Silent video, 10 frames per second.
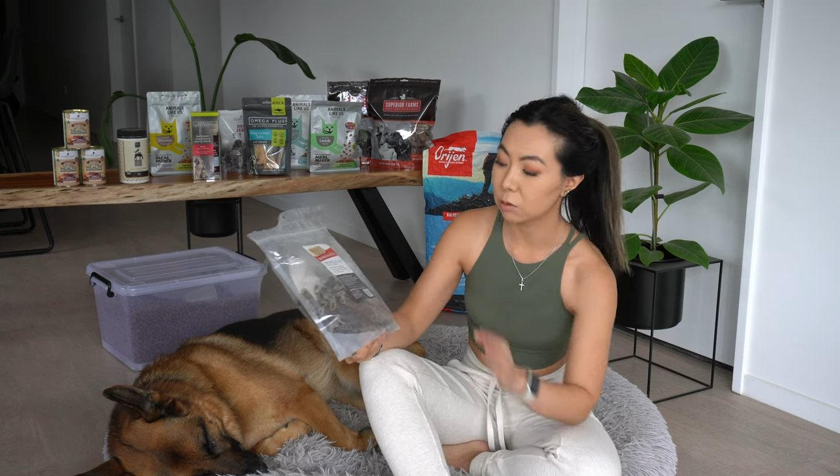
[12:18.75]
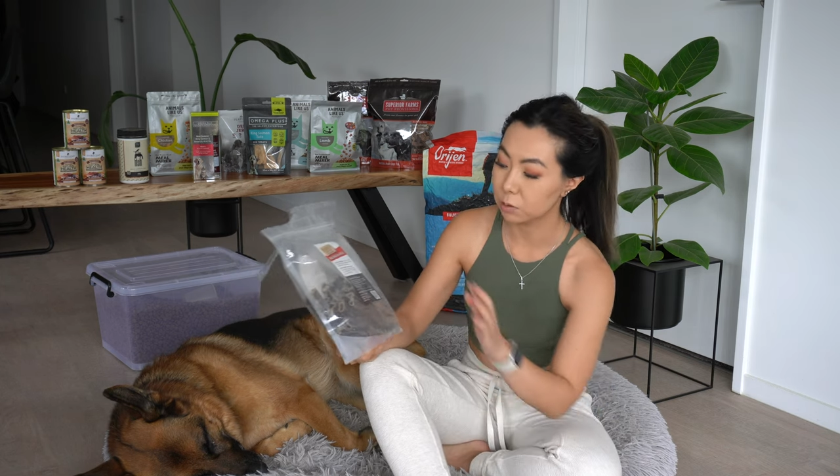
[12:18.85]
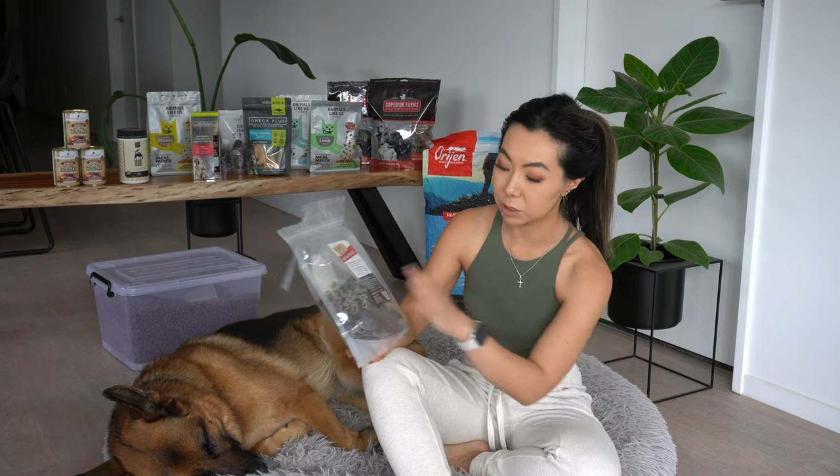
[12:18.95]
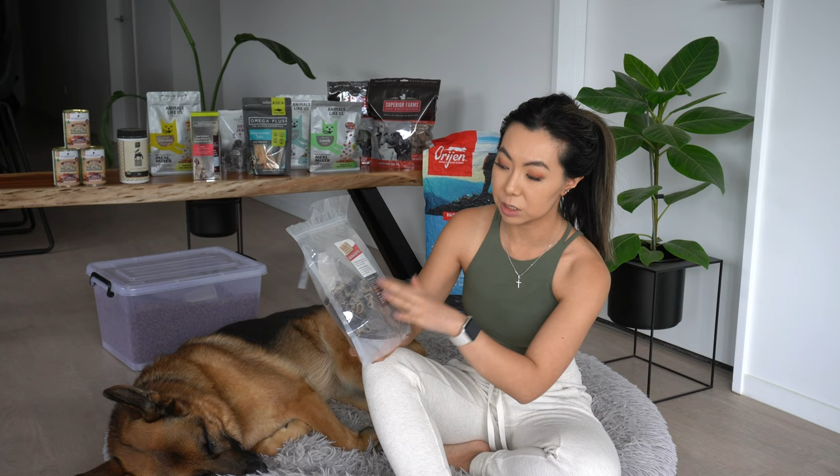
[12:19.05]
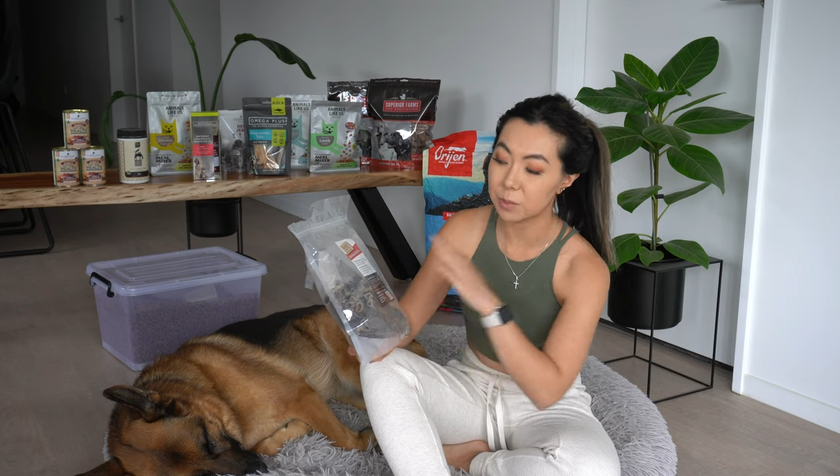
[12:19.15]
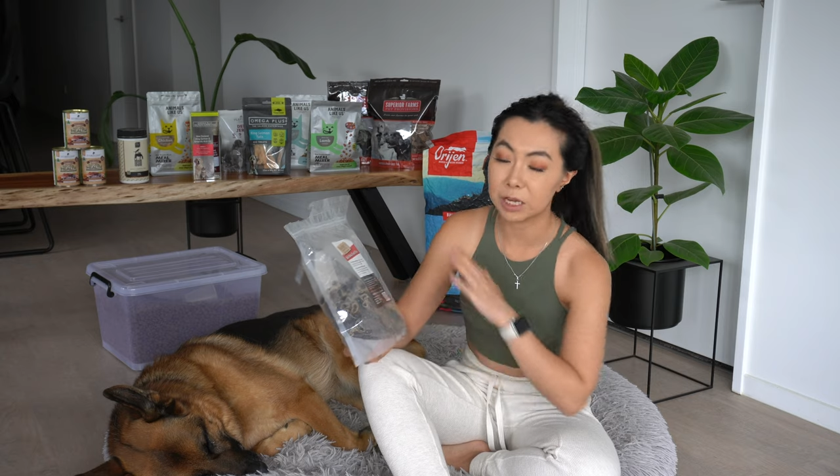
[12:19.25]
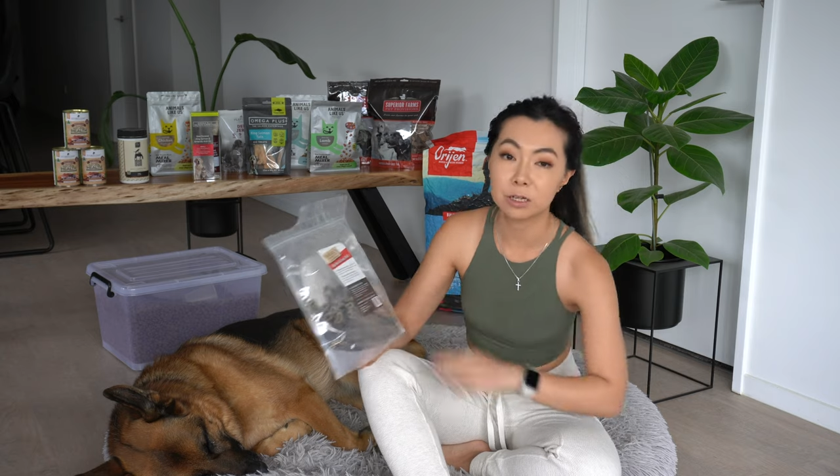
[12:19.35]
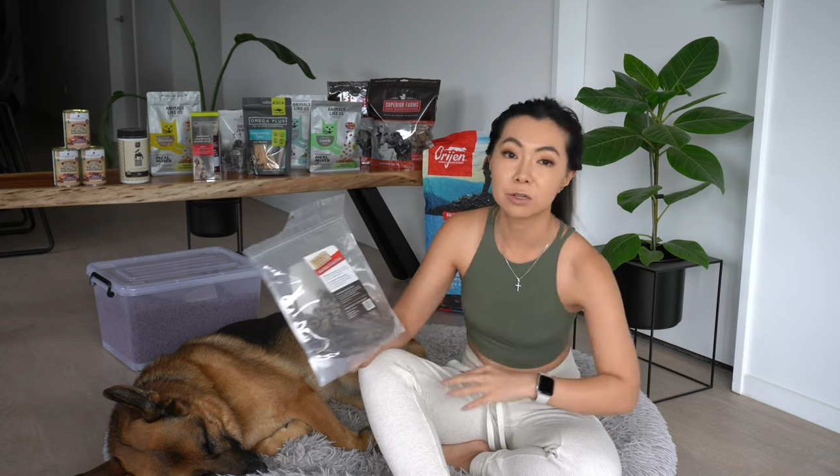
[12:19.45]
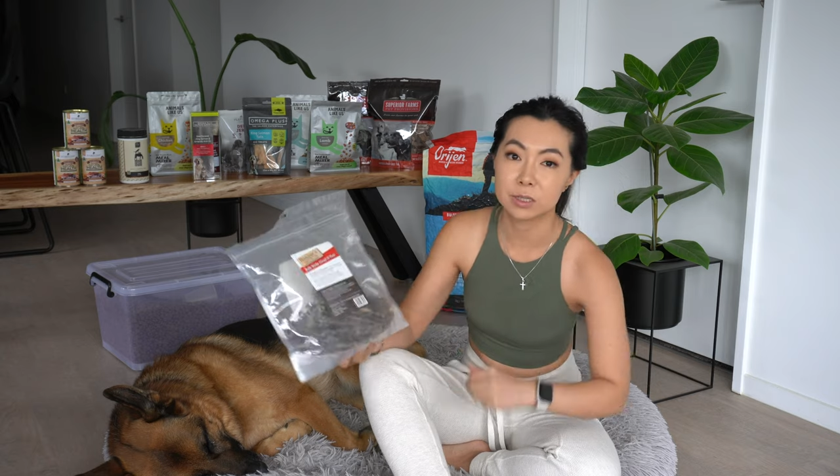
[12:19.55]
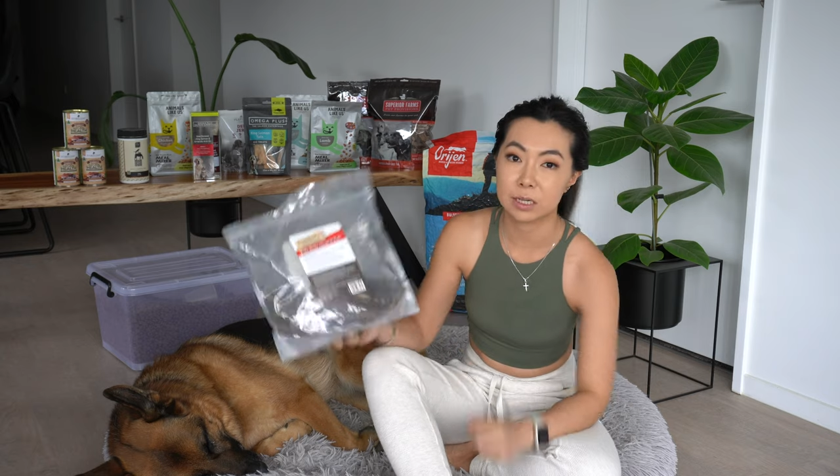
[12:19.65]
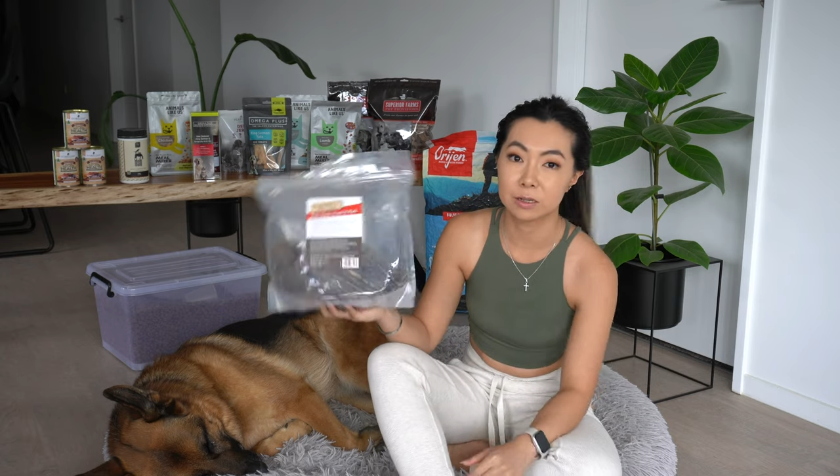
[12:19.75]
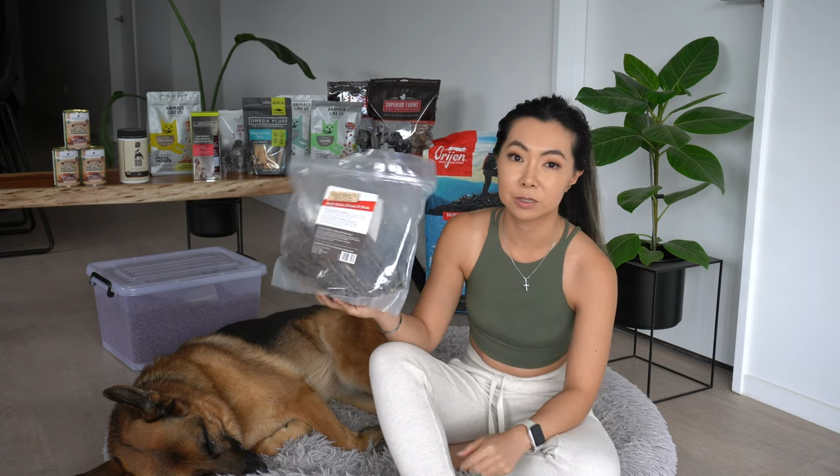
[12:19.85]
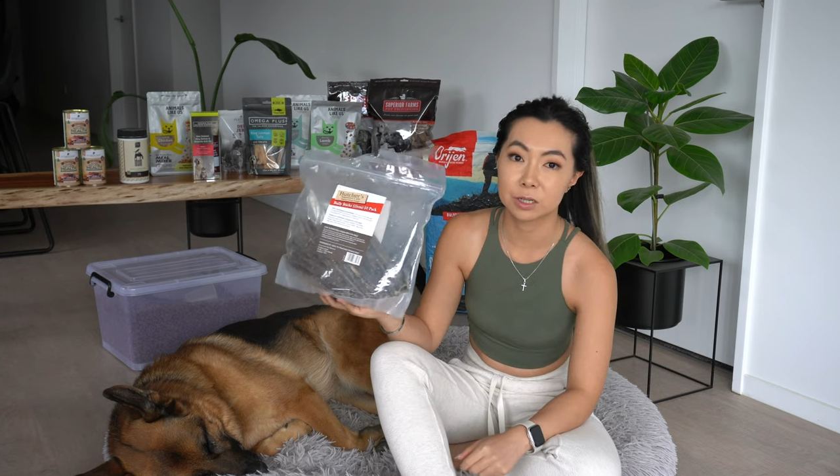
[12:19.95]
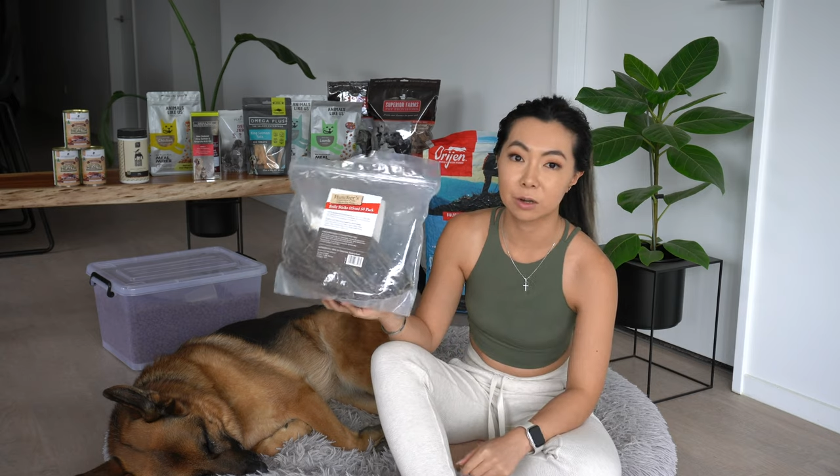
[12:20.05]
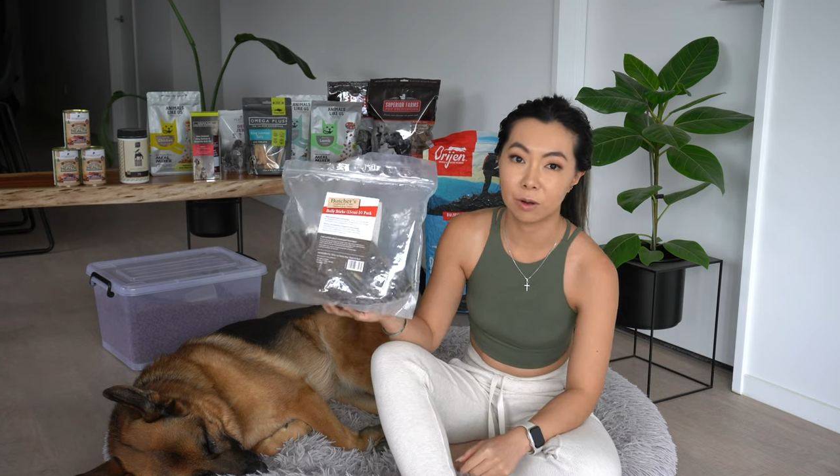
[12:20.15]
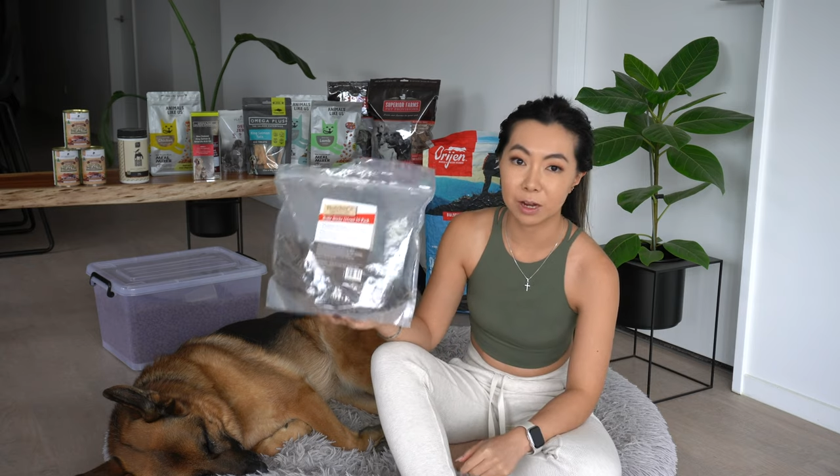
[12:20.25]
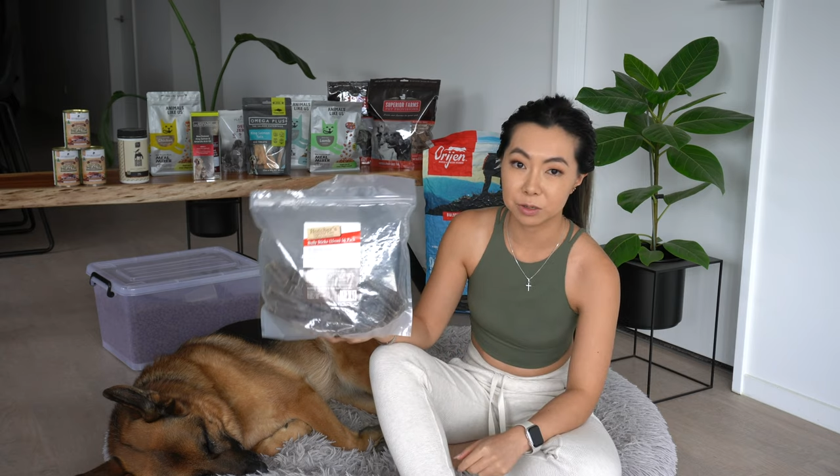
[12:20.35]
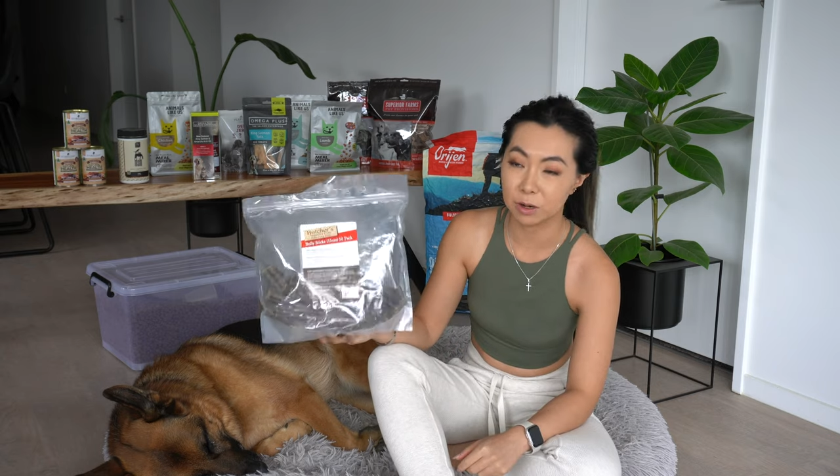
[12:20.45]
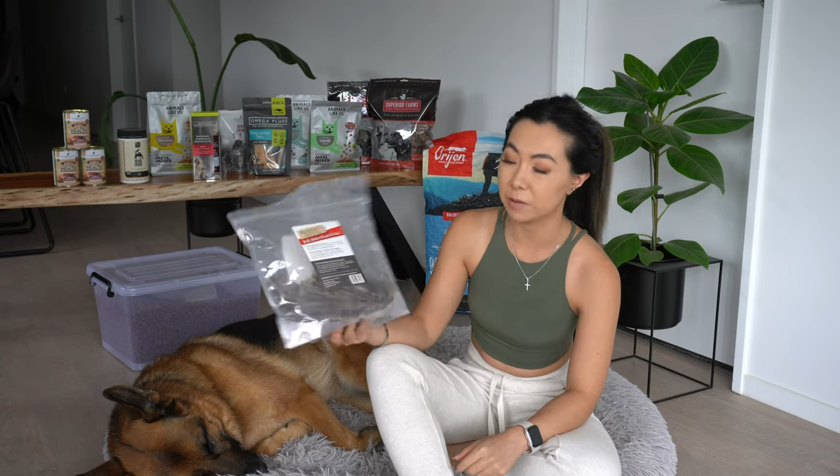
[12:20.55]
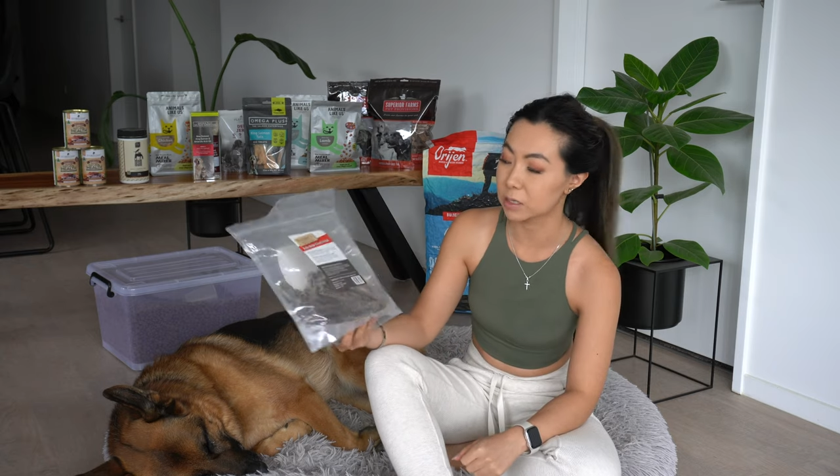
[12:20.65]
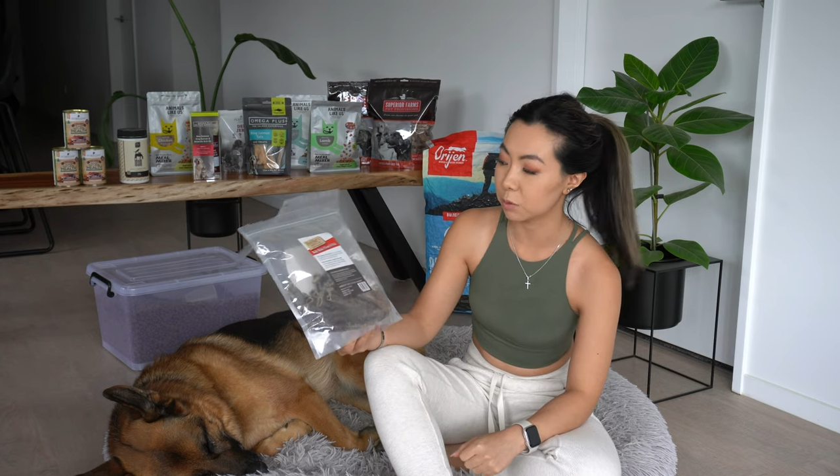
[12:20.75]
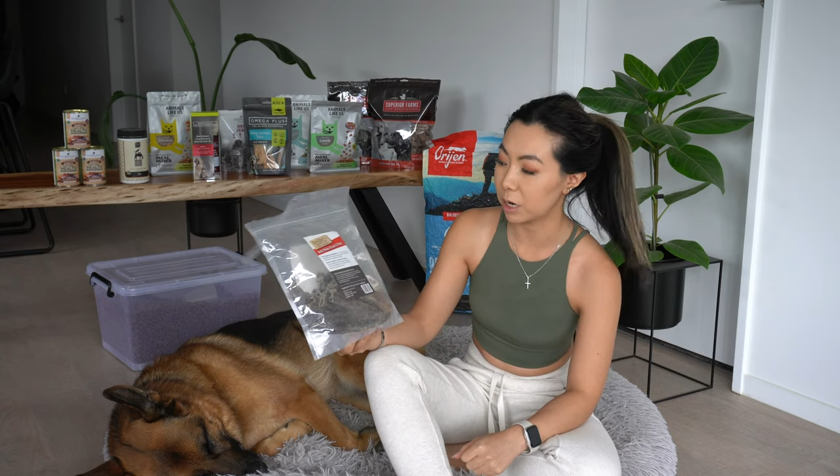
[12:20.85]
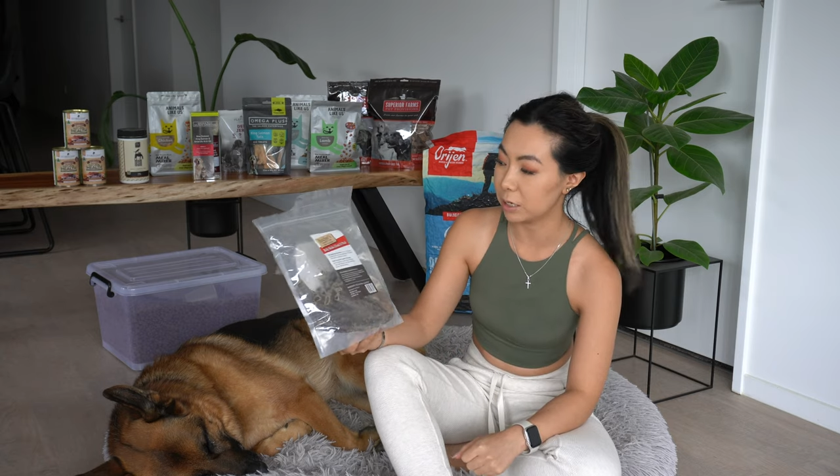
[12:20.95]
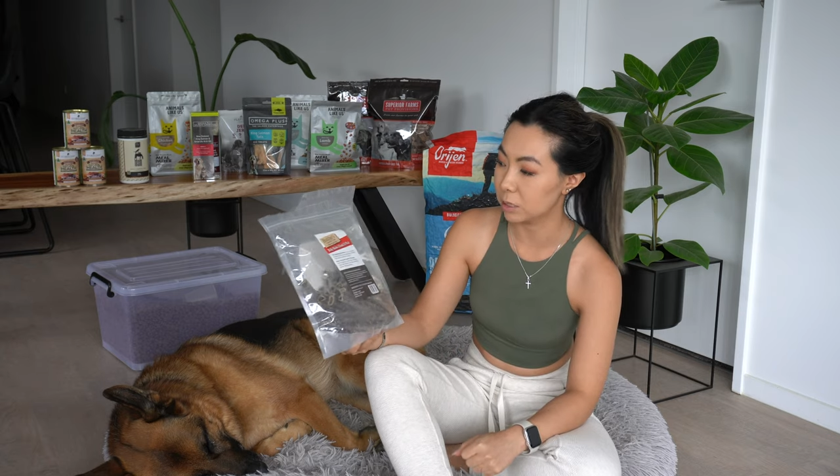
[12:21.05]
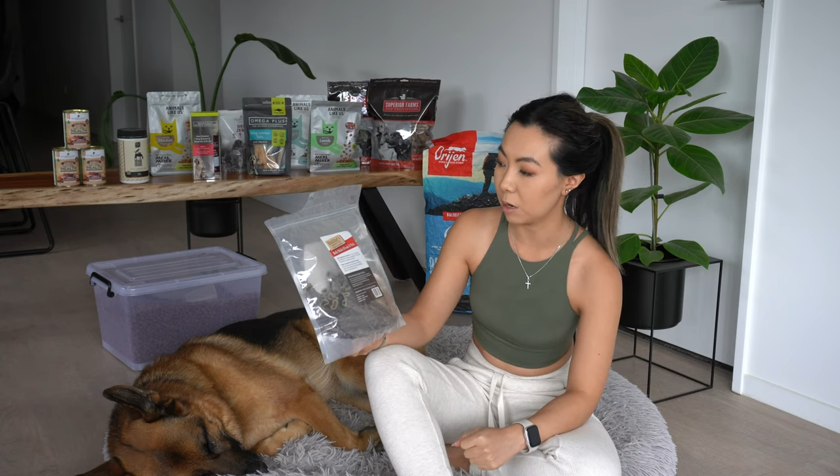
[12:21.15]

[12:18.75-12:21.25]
This is made in New Zealand, so I do like this brand.